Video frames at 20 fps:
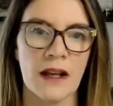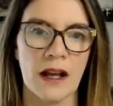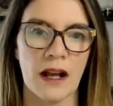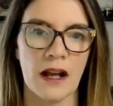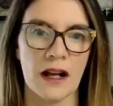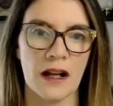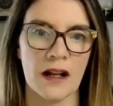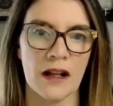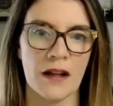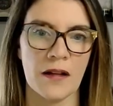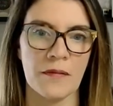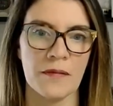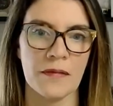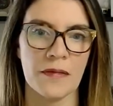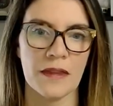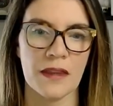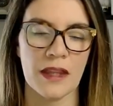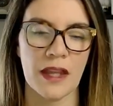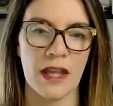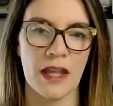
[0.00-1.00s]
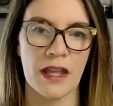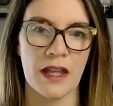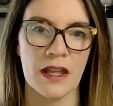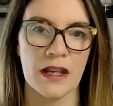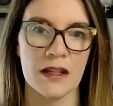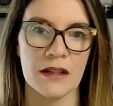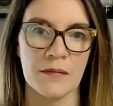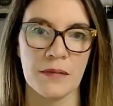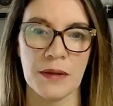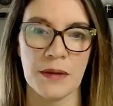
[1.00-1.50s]
and
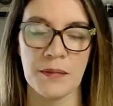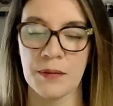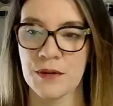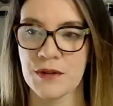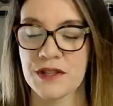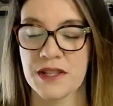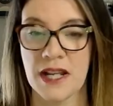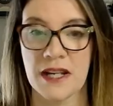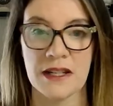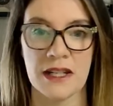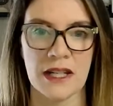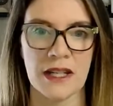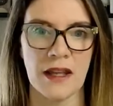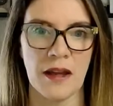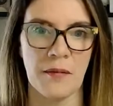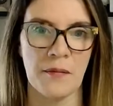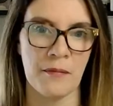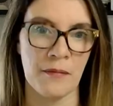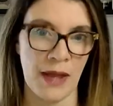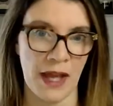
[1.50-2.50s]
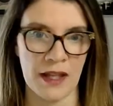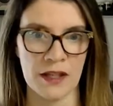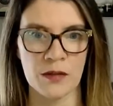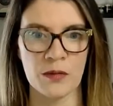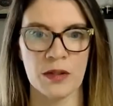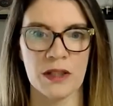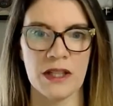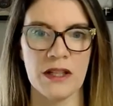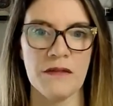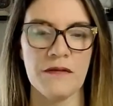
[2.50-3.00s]
people are sending
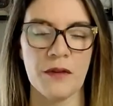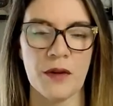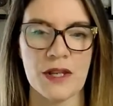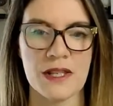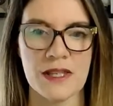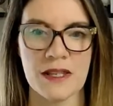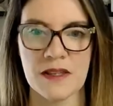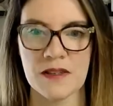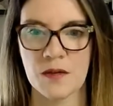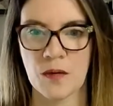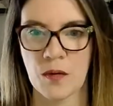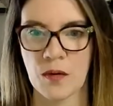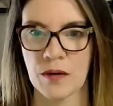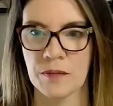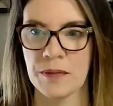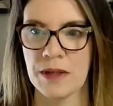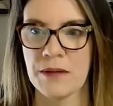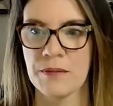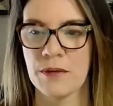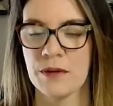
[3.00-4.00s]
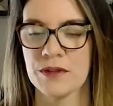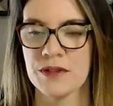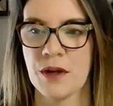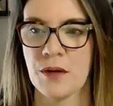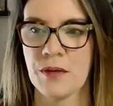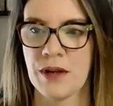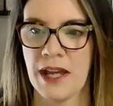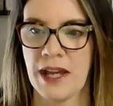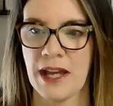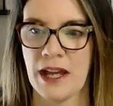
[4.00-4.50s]
manual invoices, or people
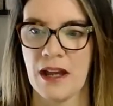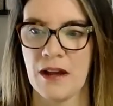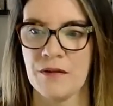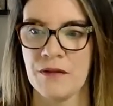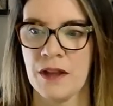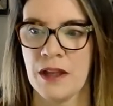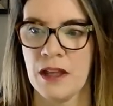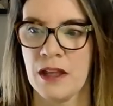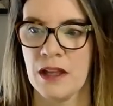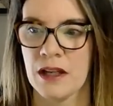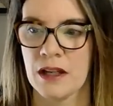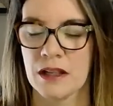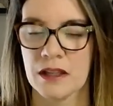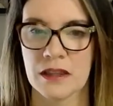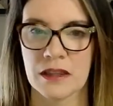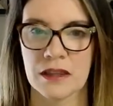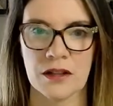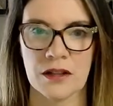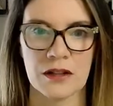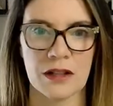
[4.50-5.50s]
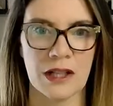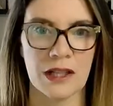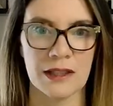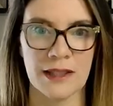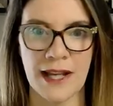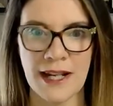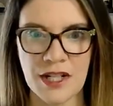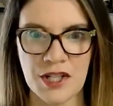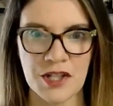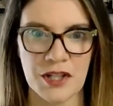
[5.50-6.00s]
don't have their
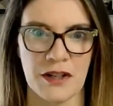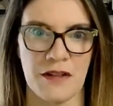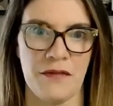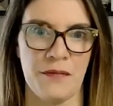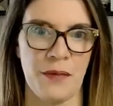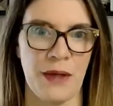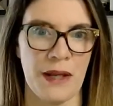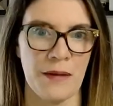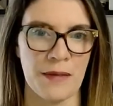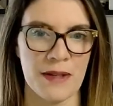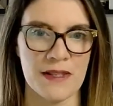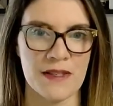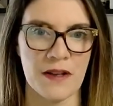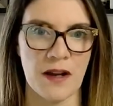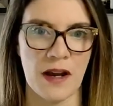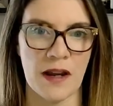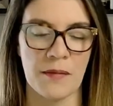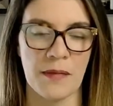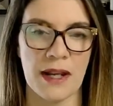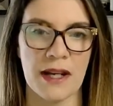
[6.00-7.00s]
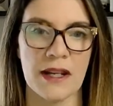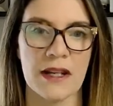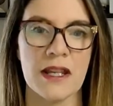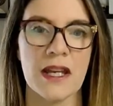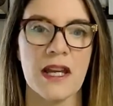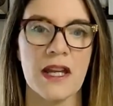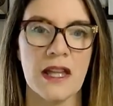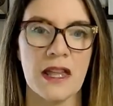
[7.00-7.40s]
collection of payments automated.